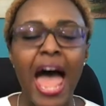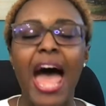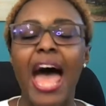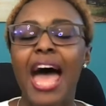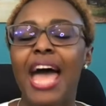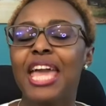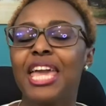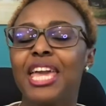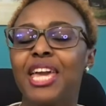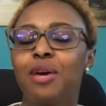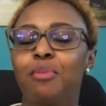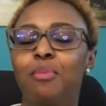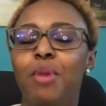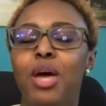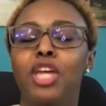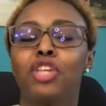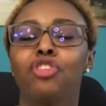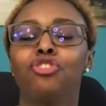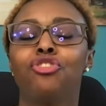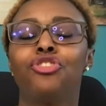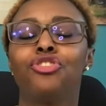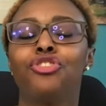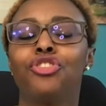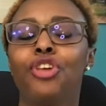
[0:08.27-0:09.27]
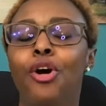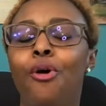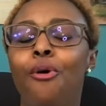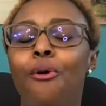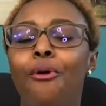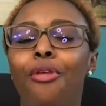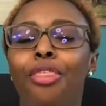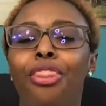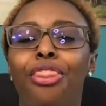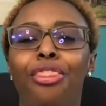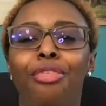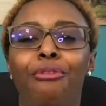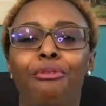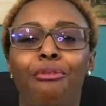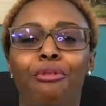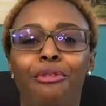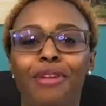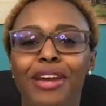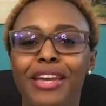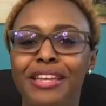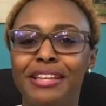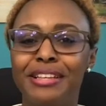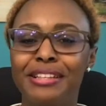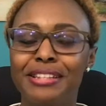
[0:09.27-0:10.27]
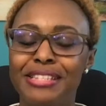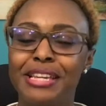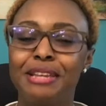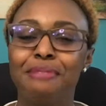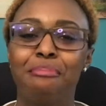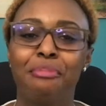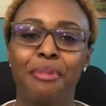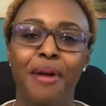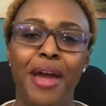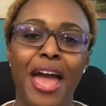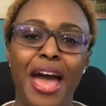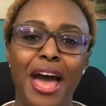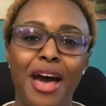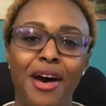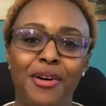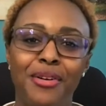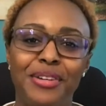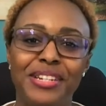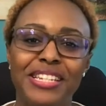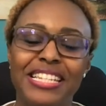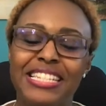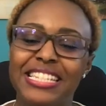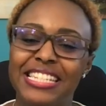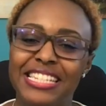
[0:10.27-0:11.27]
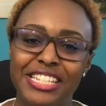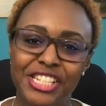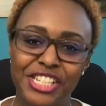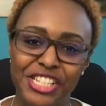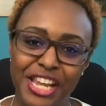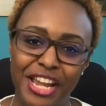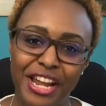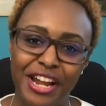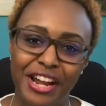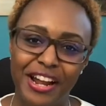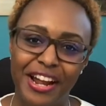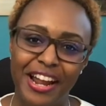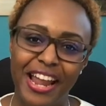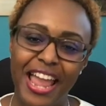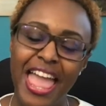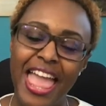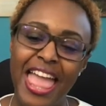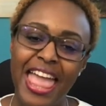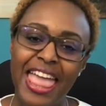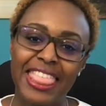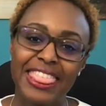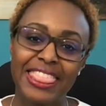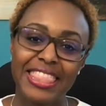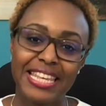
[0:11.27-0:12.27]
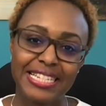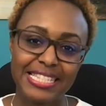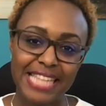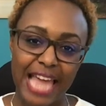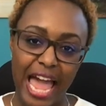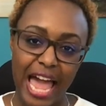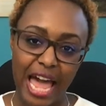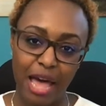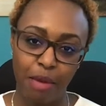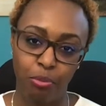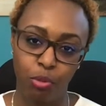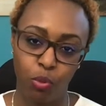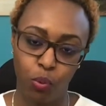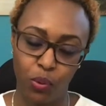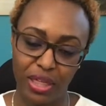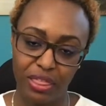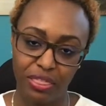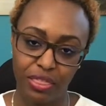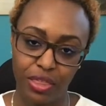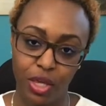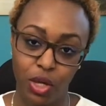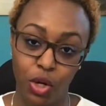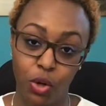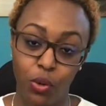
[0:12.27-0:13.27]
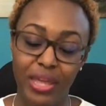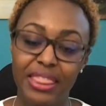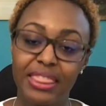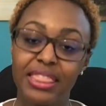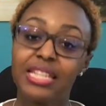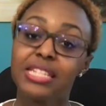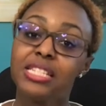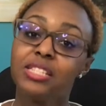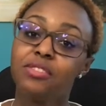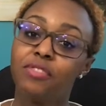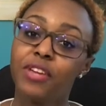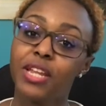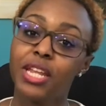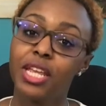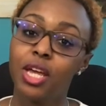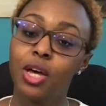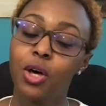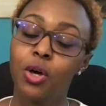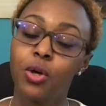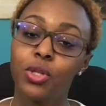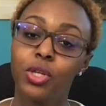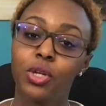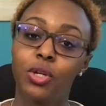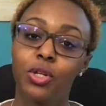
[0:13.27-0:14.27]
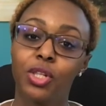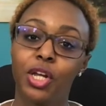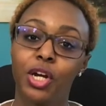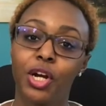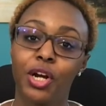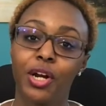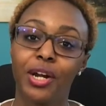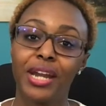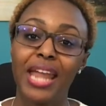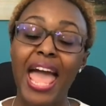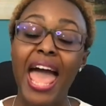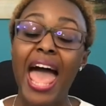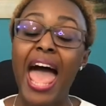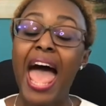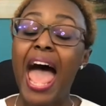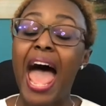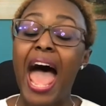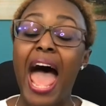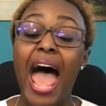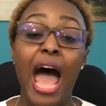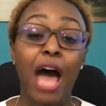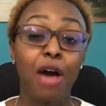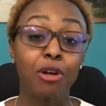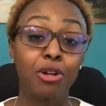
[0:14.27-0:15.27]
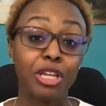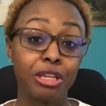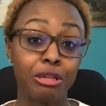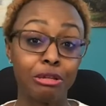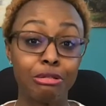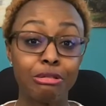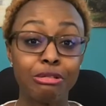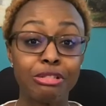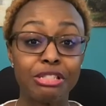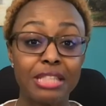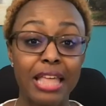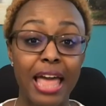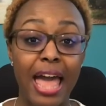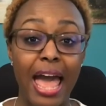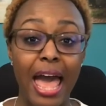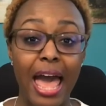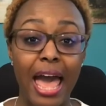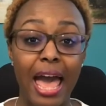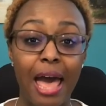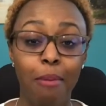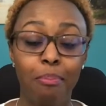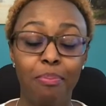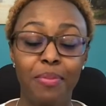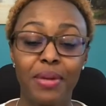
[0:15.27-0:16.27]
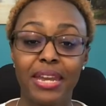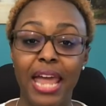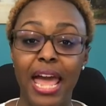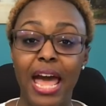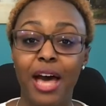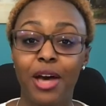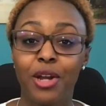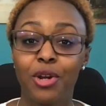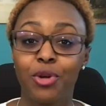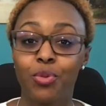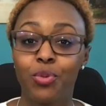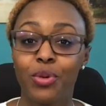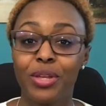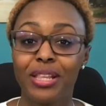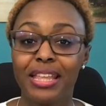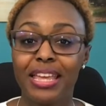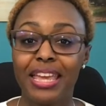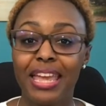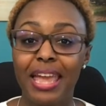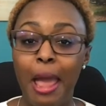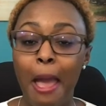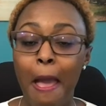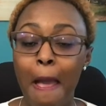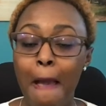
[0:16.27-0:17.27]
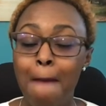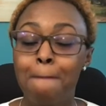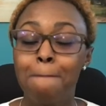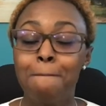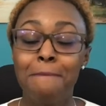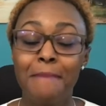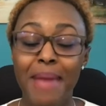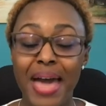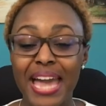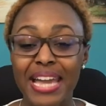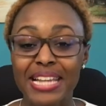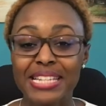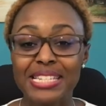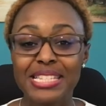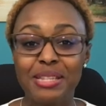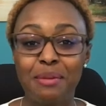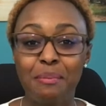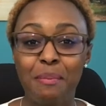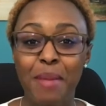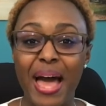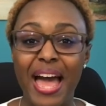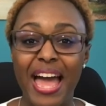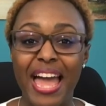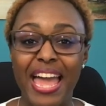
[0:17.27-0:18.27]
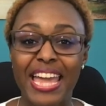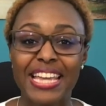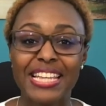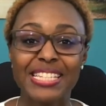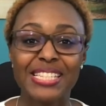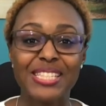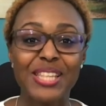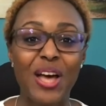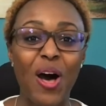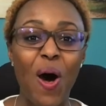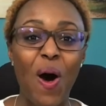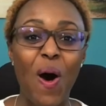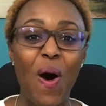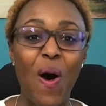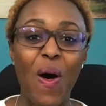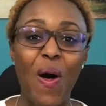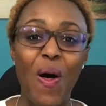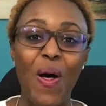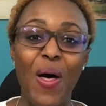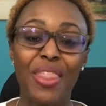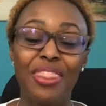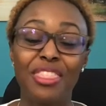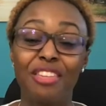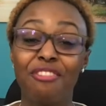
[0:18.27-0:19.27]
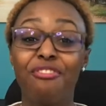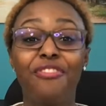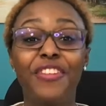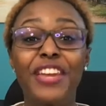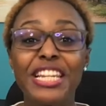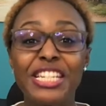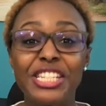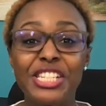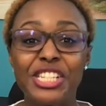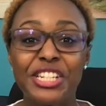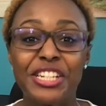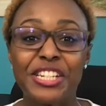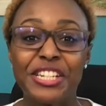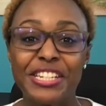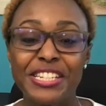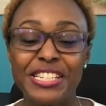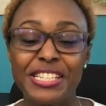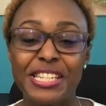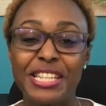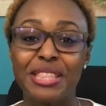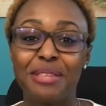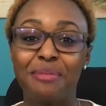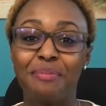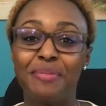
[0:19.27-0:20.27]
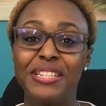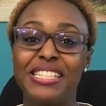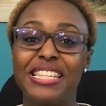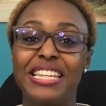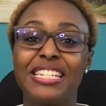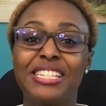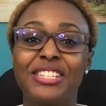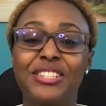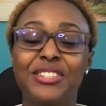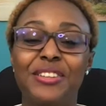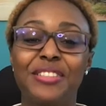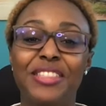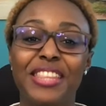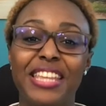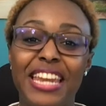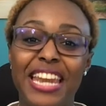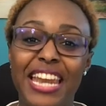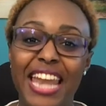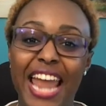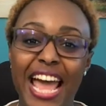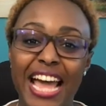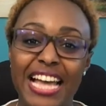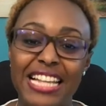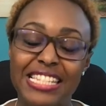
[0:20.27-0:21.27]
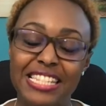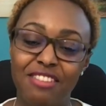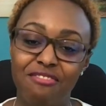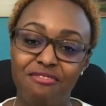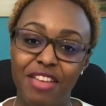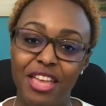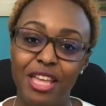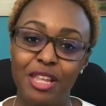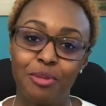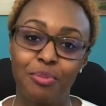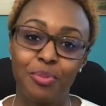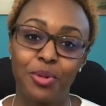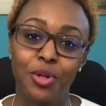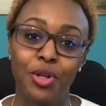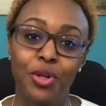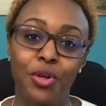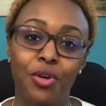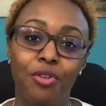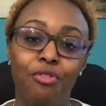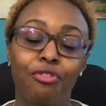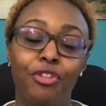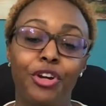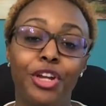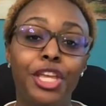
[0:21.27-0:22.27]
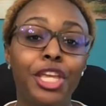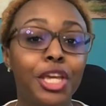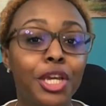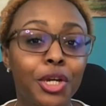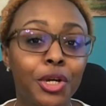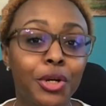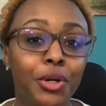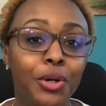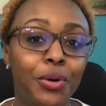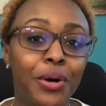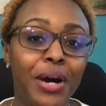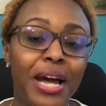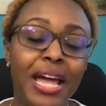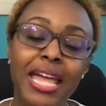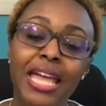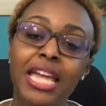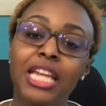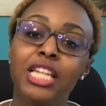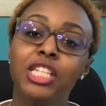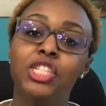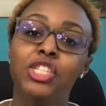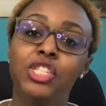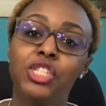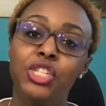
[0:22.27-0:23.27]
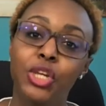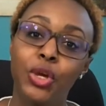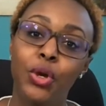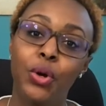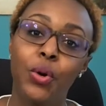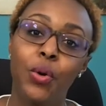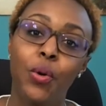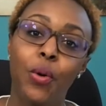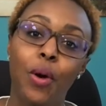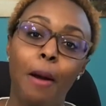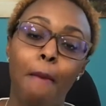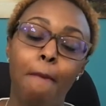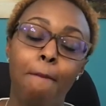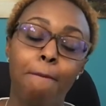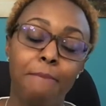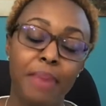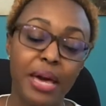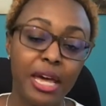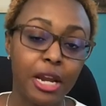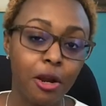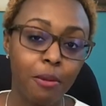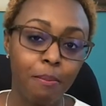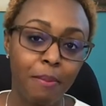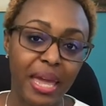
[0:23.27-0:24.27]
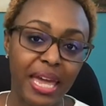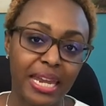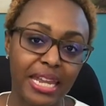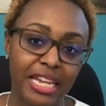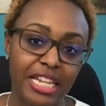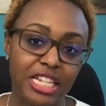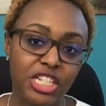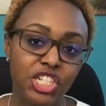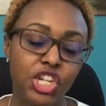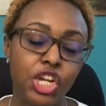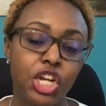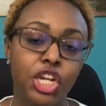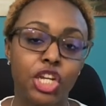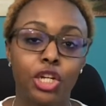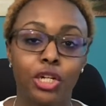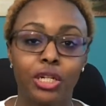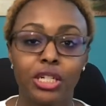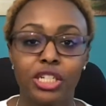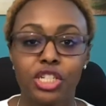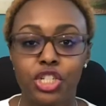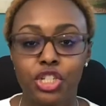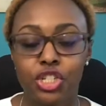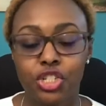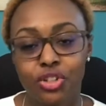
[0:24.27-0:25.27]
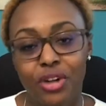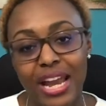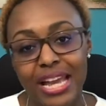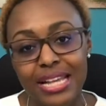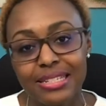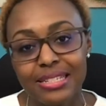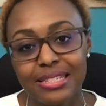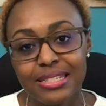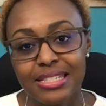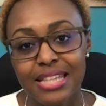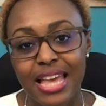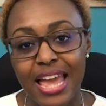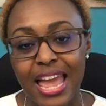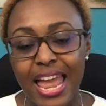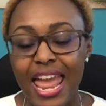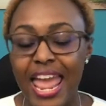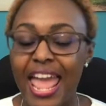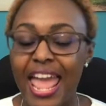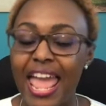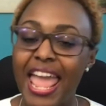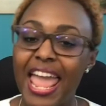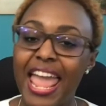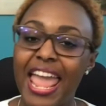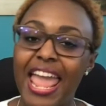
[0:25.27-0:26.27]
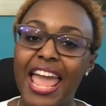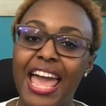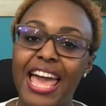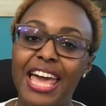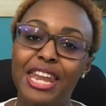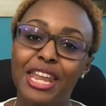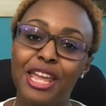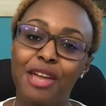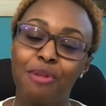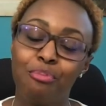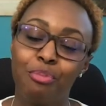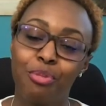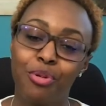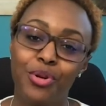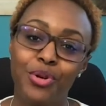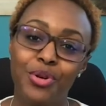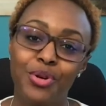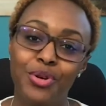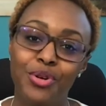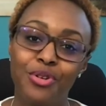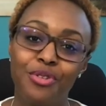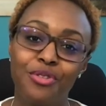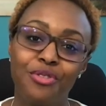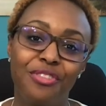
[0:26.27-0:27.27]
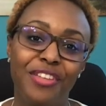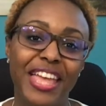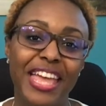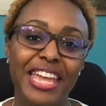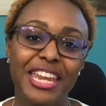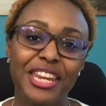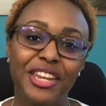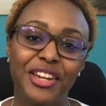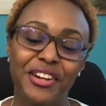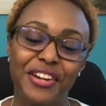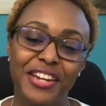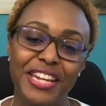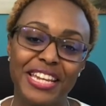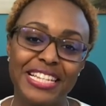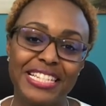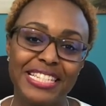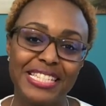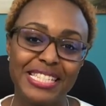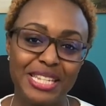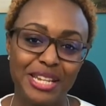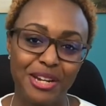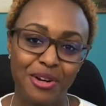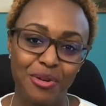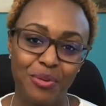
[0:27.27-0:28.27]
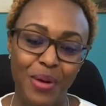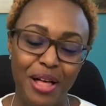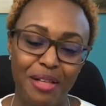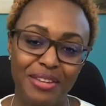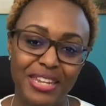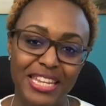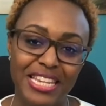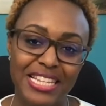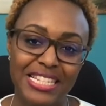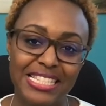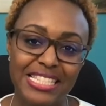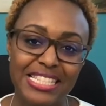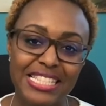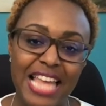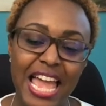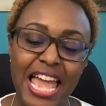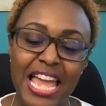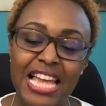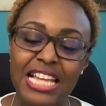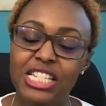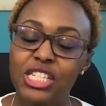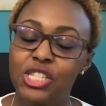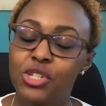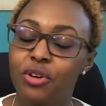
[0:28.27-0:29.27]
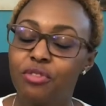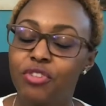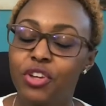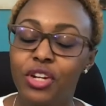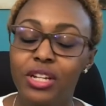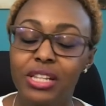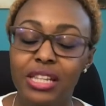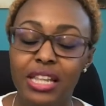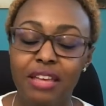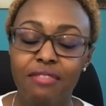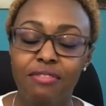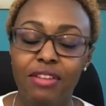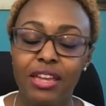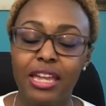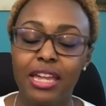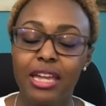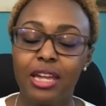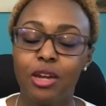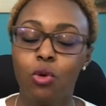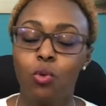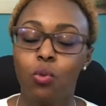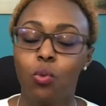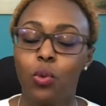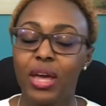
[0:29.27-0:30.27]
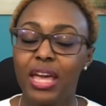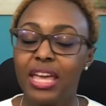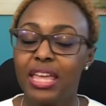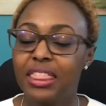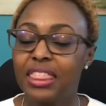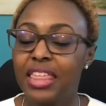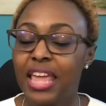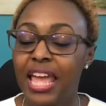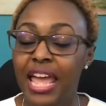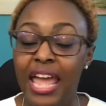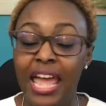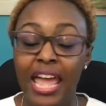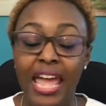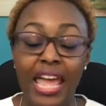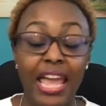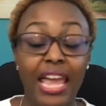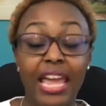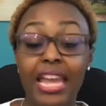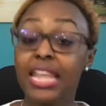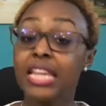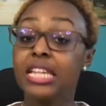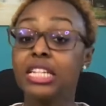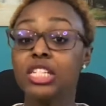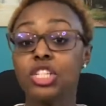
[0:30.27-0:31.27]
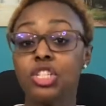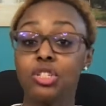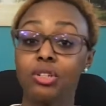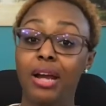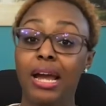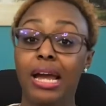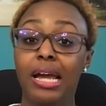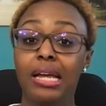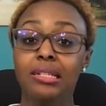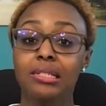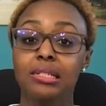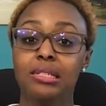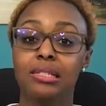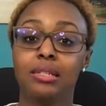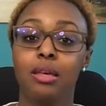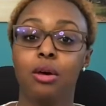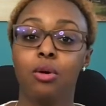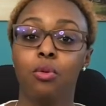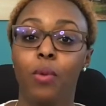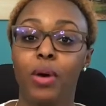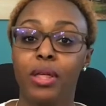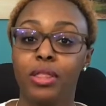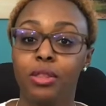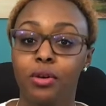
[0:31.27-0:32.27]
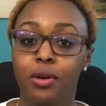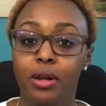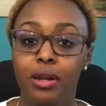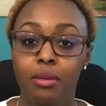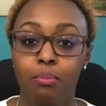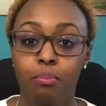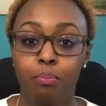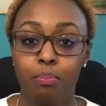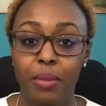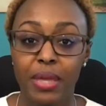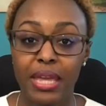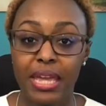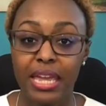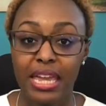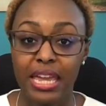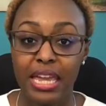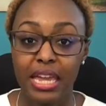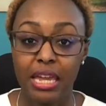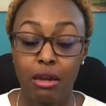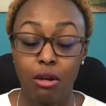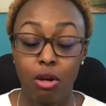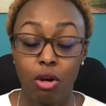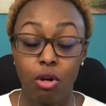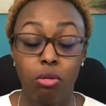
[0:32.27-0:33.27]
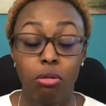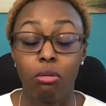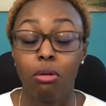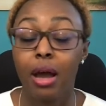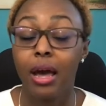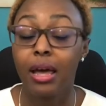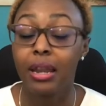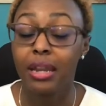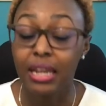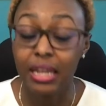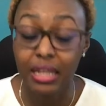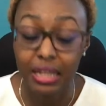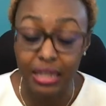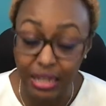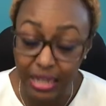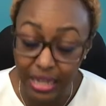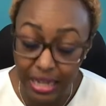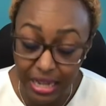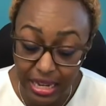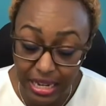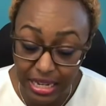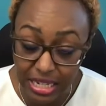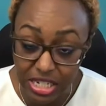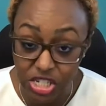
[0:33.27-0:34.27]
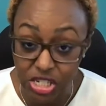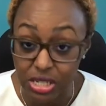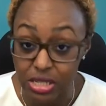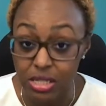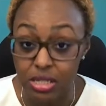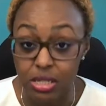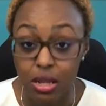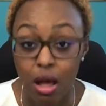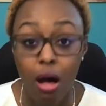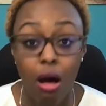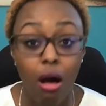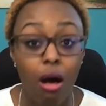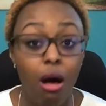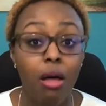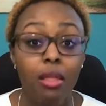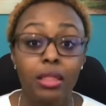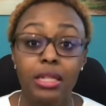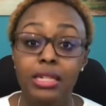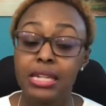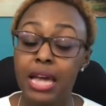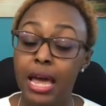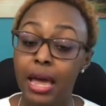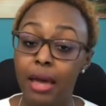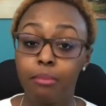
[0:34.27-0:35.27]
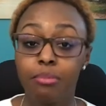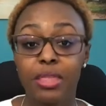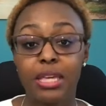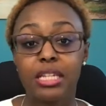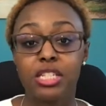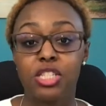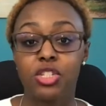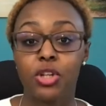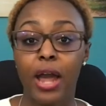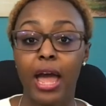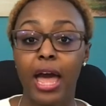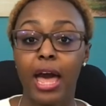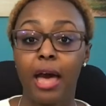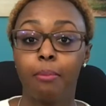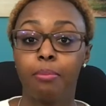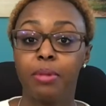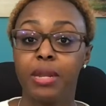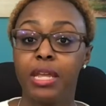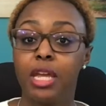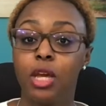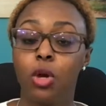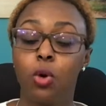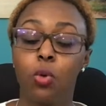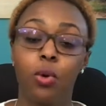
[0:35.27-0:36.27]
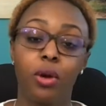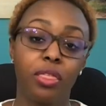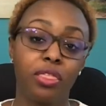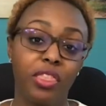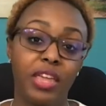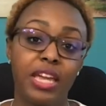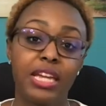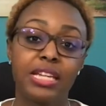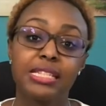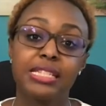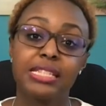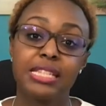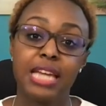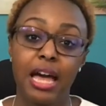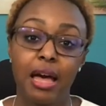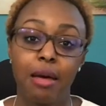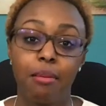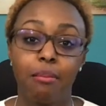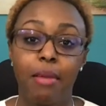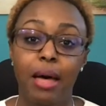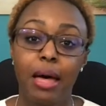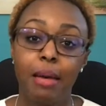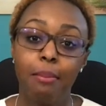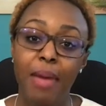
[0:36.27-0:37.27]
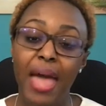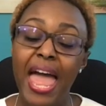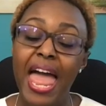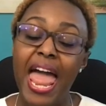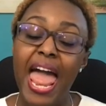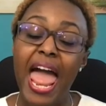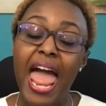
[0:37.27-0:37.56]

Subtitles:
I am so thrilled and proud to share this app with you. In this video, you'll learn how to use the app and how to really maximize all the features and the potential that it has available for you to better manage your stress and increase your wellness. So if you're living with any stress, whether it be chronically, just all the time things are happening or things come up